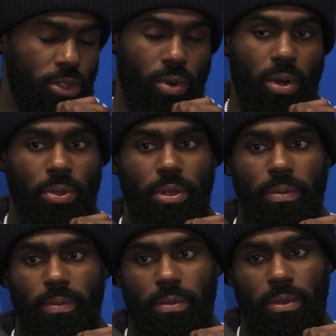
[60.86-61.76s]
the growth,
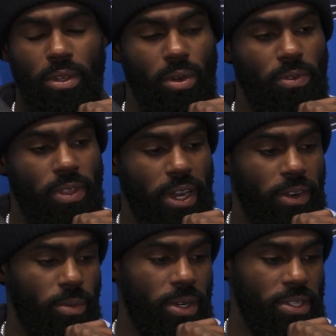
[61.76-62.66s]
the growth that
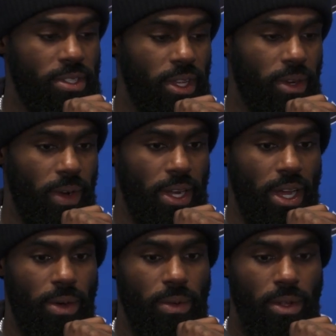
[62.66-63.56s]
everyone is seeing right
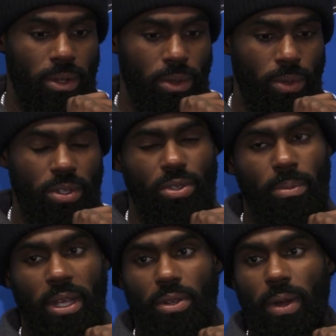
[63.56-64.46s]
now. Luka's
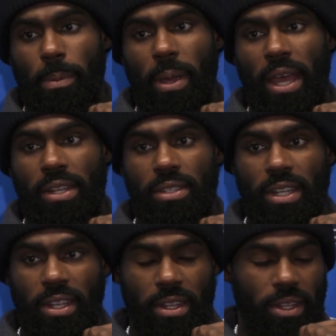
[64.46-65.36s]
going to make the right pass
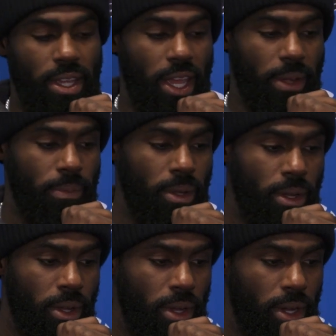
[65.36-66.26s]
at the end of the game.
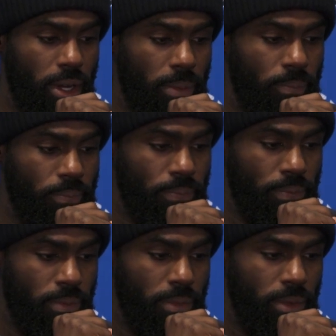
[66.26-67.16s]
Um,
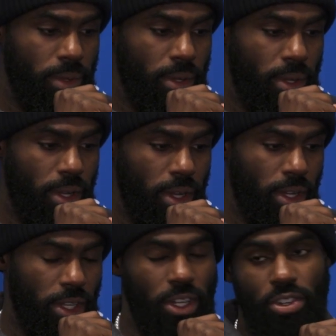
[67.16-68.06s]
uh,
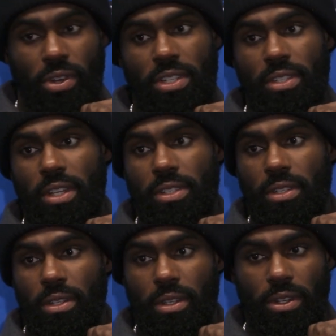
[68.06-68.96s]
and he trusts
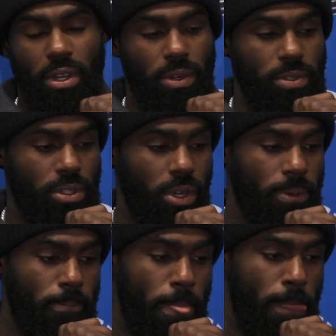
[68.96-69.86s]
us, you know,
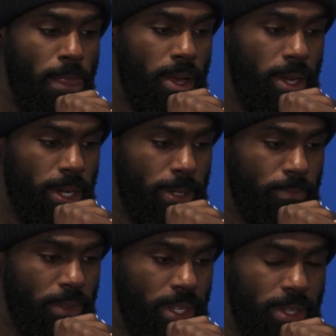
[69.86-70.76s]
so
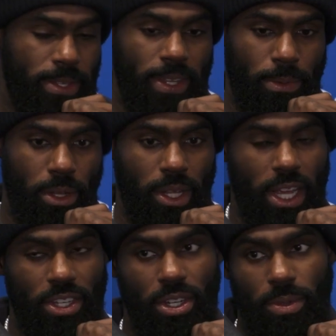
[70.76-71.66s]
um, he did the same thing
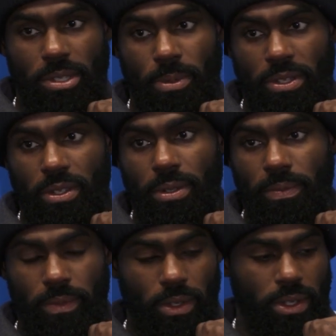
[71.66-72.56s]
last year with Spencer,
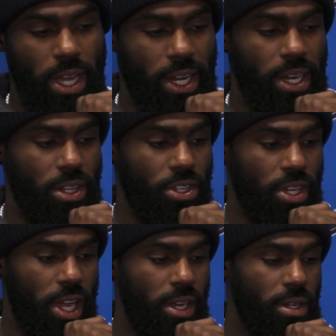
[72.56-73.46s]
knocking down the
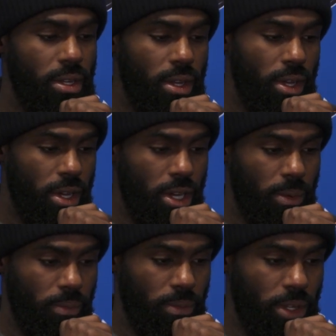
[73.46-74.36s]
shot.
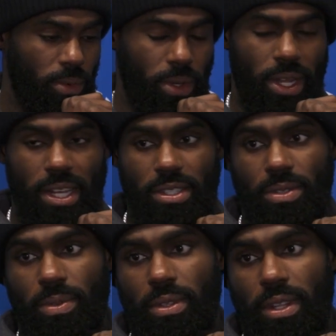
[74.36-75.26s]
Um, he
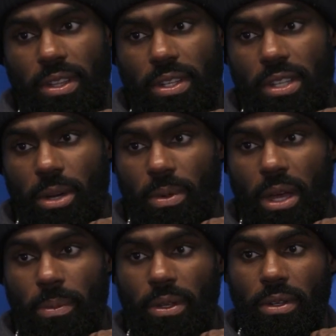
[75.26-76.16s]
realizes that there's help
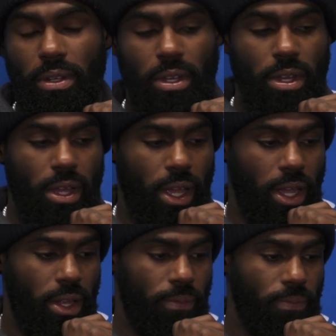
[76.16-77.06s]
coming
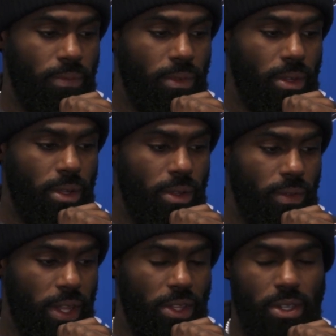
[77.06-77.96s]
and
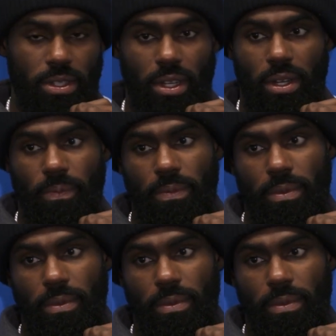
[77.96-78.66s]
that there's um,